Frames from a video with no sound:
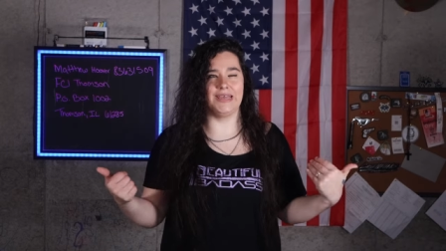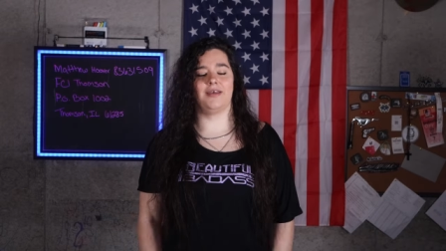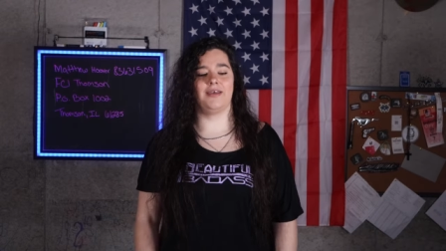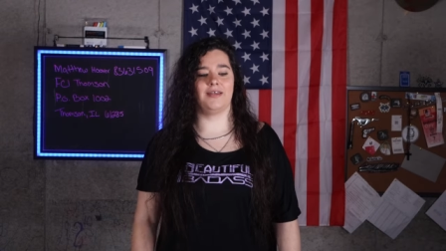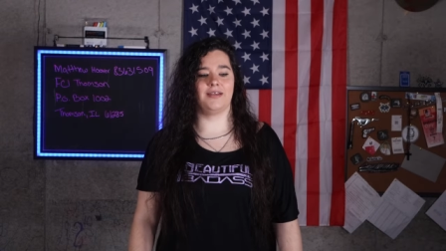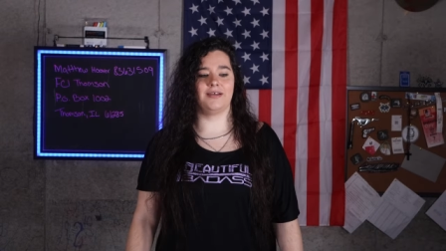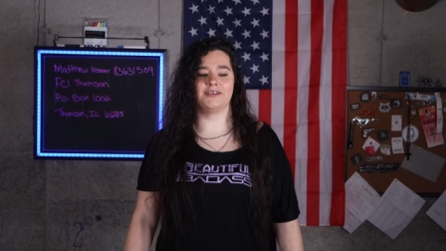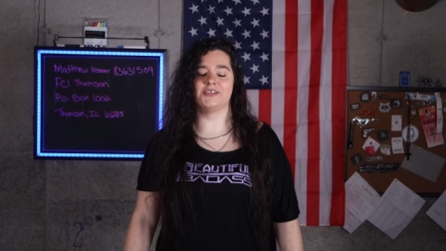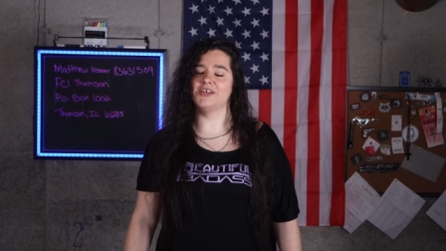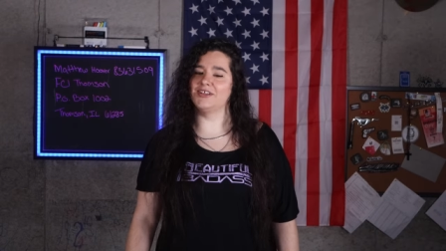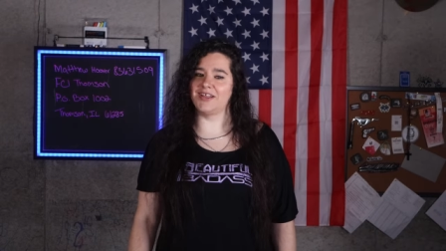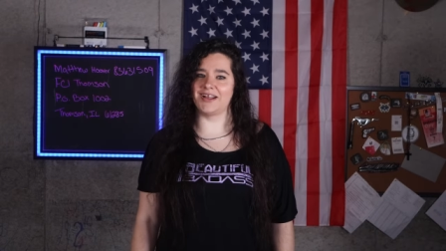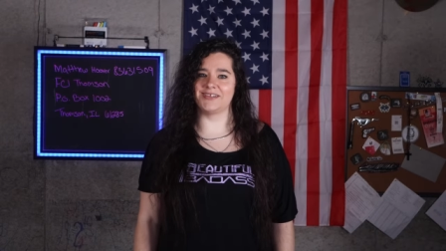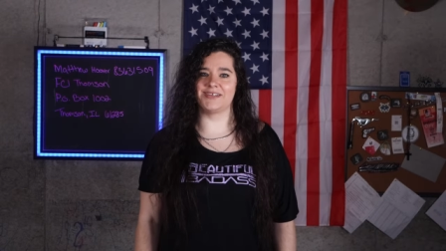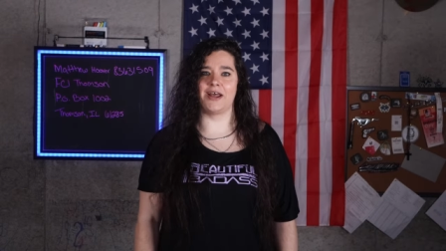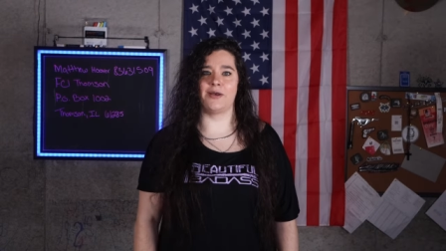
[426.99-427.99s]
And until
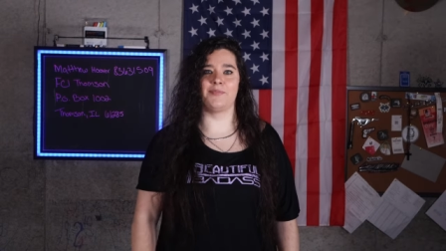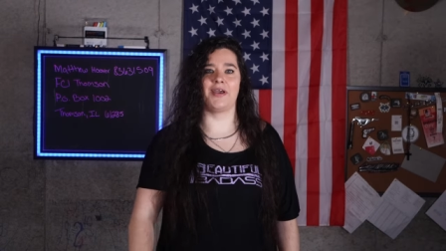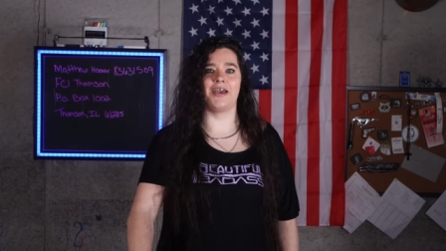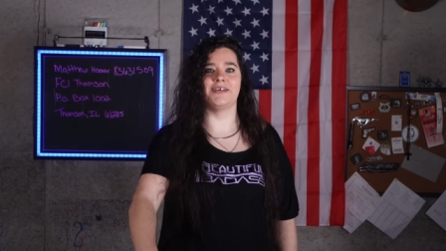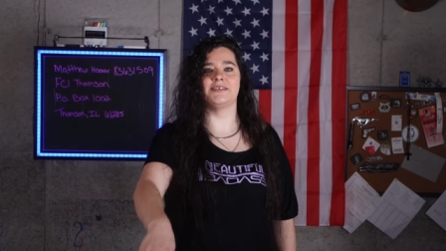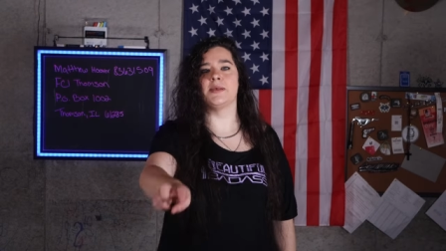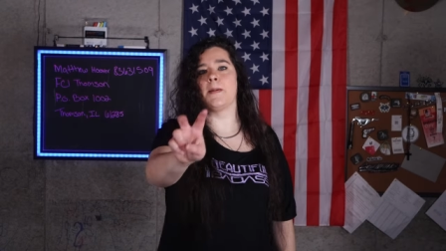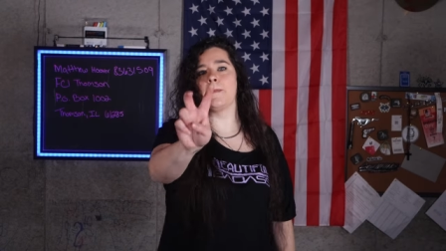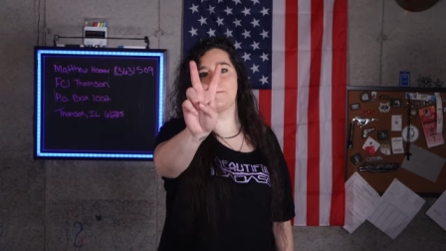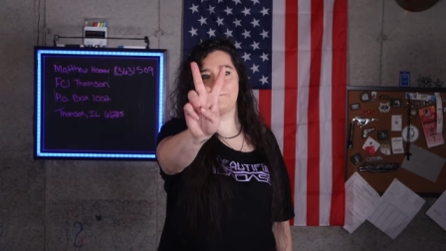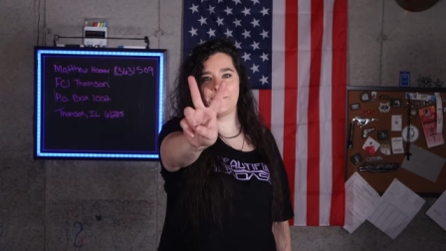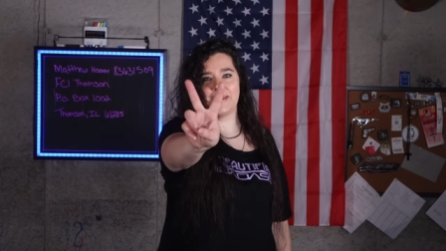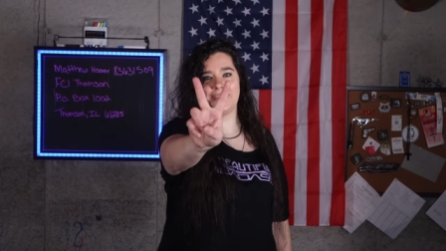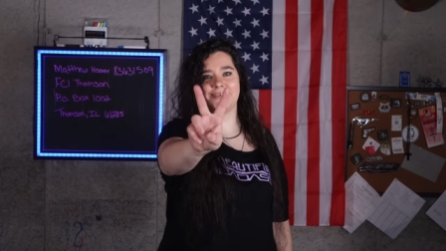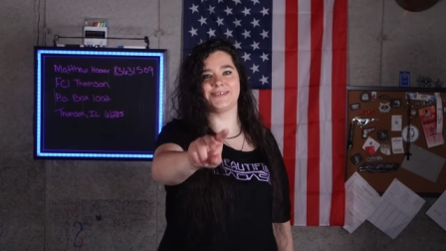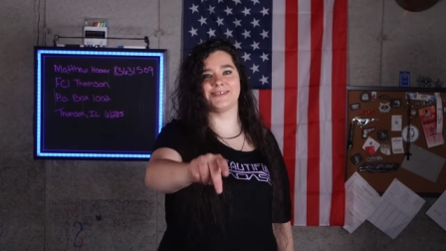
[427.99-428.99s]
next time, guys,
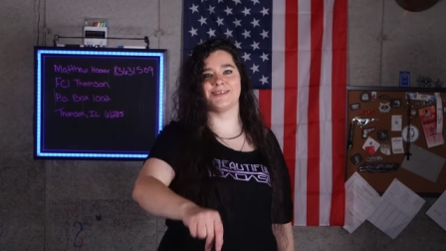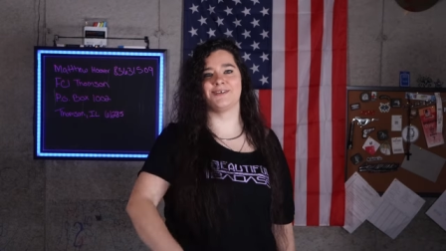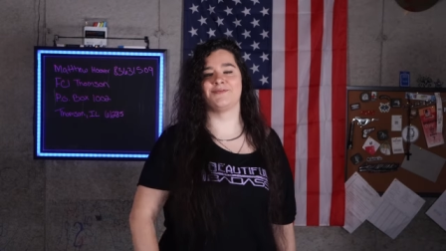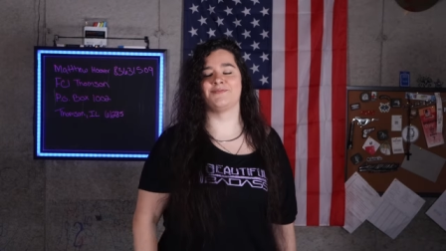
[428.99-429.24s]
peace.